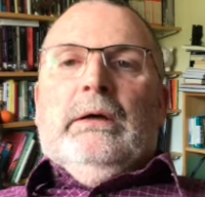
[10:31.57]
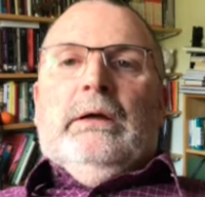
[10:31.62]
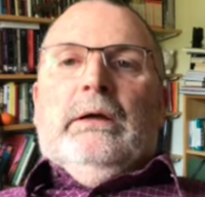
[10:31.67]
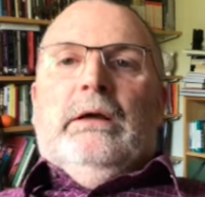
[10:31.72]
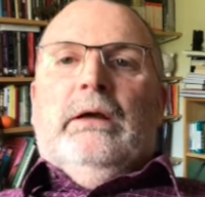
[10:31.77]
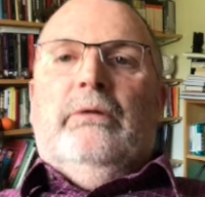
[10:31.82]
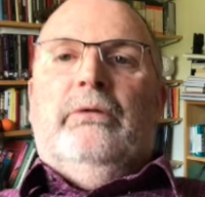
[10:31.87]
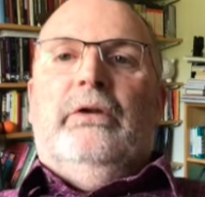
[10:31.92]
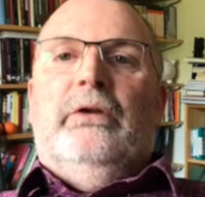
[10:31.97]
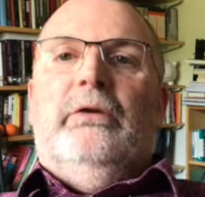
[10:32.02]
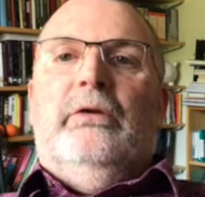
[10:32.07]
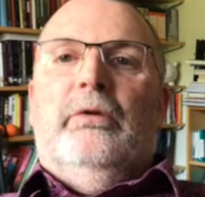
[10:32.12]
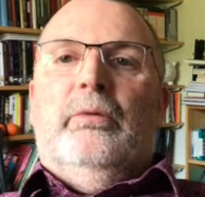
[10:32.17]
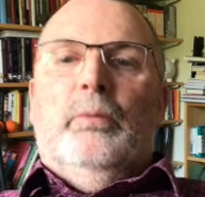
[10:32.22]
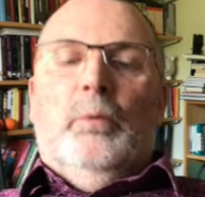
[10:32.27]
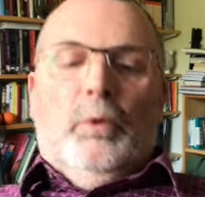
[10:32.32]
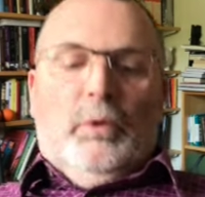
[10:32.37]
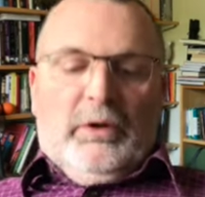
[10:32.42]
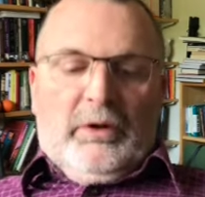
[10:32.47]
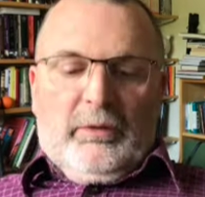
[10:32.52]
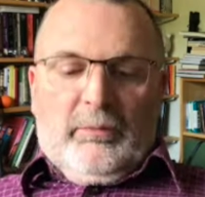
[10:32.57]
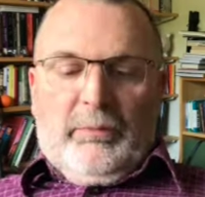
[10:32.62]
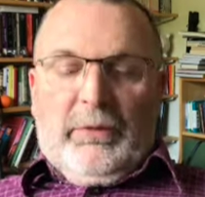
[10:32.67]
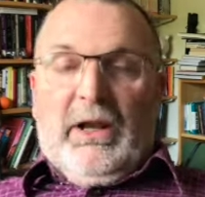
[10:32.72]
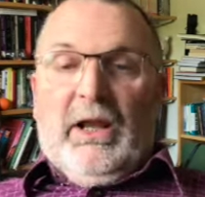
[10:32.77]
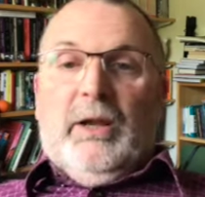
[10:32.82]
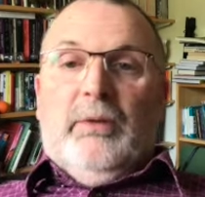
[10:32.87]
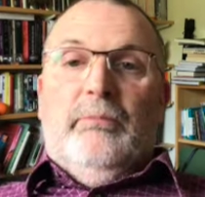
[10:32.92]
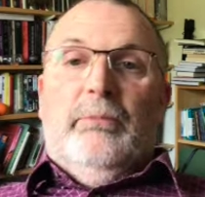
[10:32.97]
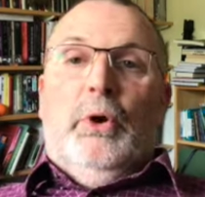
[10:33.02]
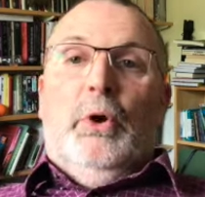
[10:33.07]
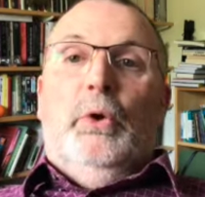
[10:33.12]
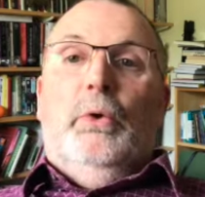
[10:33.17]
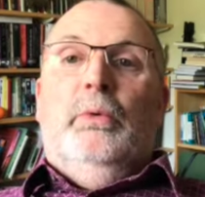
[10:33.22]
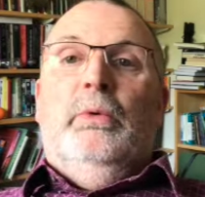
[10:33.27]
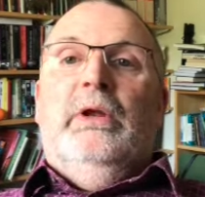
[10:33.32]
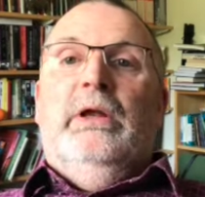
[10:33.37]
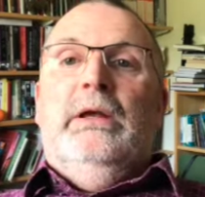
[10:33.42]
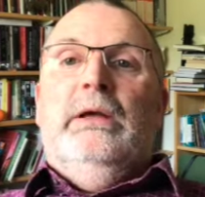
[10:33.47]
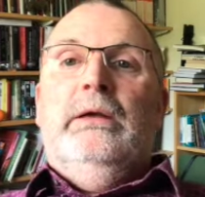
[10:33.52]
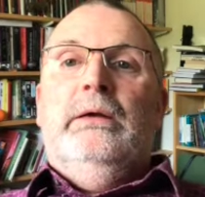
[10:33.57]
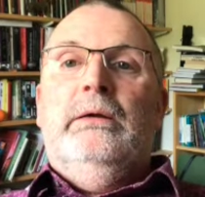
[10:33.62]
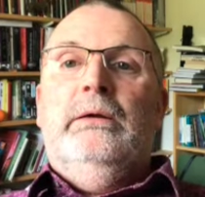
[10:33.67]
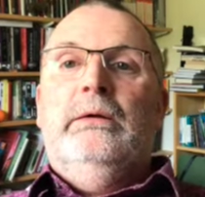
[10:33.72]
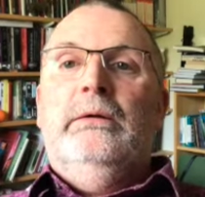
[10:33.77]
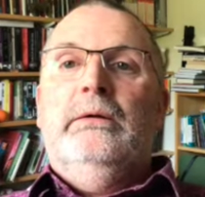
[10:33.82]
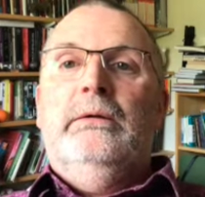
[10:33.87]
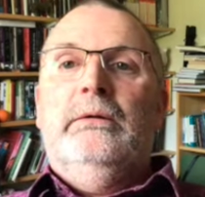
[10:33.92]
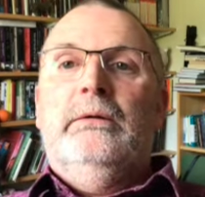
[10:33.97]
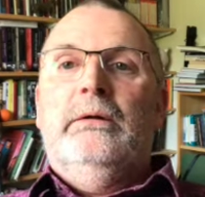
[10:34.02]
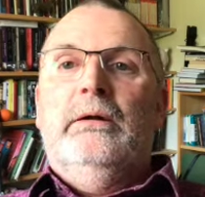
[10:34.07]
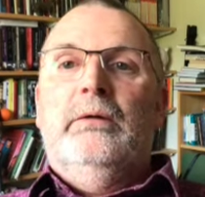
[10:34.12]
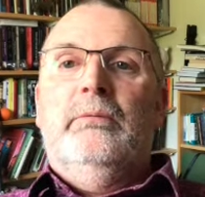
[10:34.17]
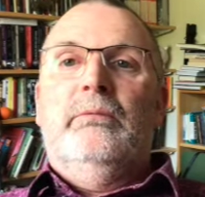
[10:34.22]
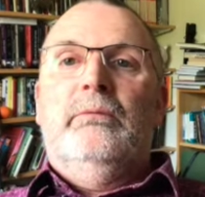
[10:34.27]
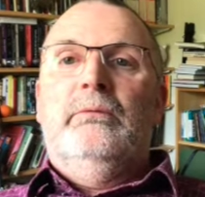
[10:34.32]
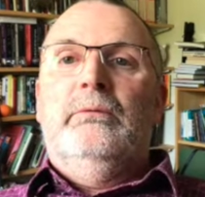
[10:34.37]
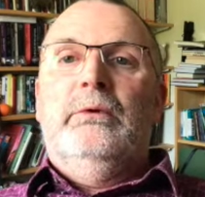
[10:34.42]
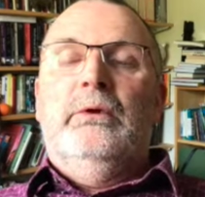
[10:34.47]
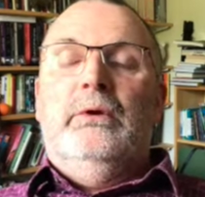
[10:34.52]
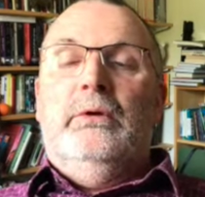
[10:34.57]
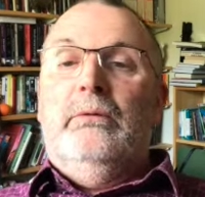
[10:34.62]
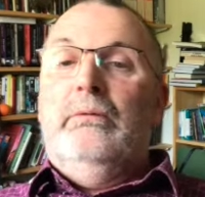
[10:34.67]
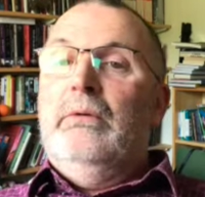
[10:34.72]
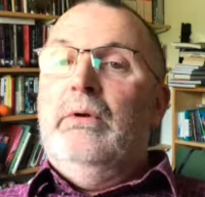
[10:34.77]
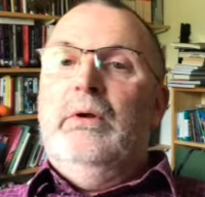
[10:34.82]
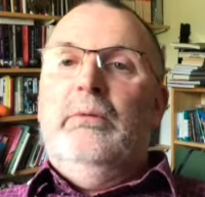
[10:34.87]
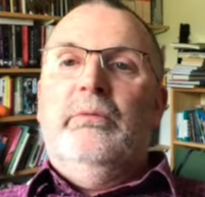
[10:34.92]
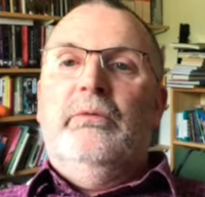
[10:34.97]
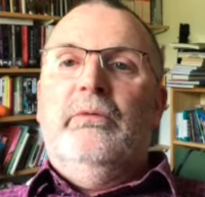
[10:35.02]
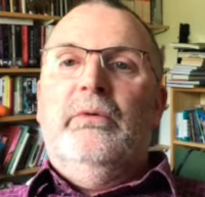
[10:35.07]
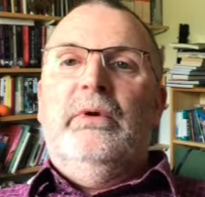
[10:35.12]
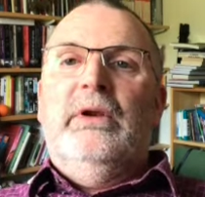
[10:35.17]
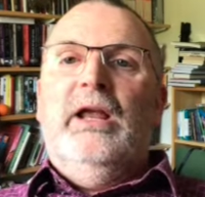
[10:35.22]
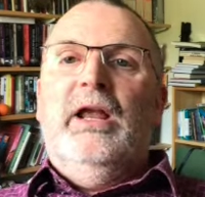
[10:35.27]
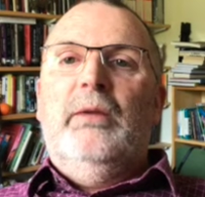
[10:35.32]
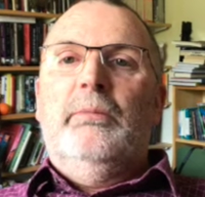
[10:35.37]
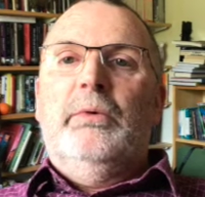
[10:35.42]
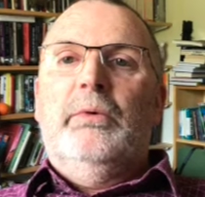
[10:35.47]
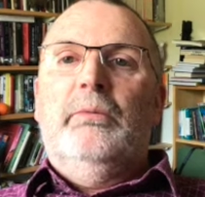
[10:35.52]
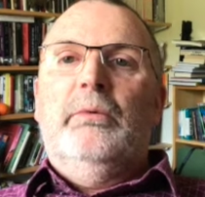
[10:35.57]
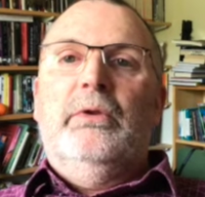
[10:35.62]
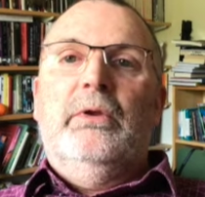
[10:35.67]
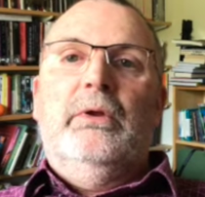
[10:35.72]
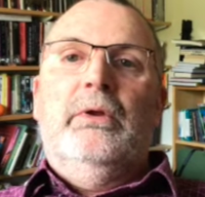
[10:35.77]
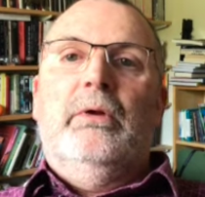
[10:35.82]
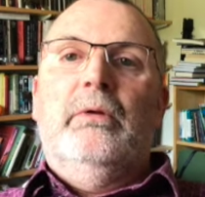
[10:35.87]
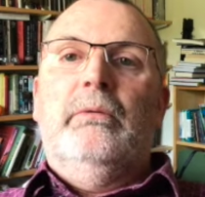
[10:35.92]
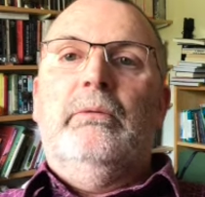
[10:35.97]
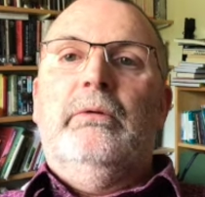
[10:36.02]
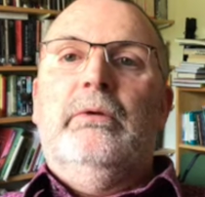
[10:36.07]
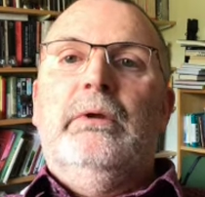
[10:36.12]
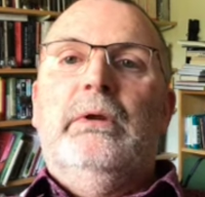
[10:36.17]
If they did them all in a plain bone, I'd you know I'd be very happy, but they don't.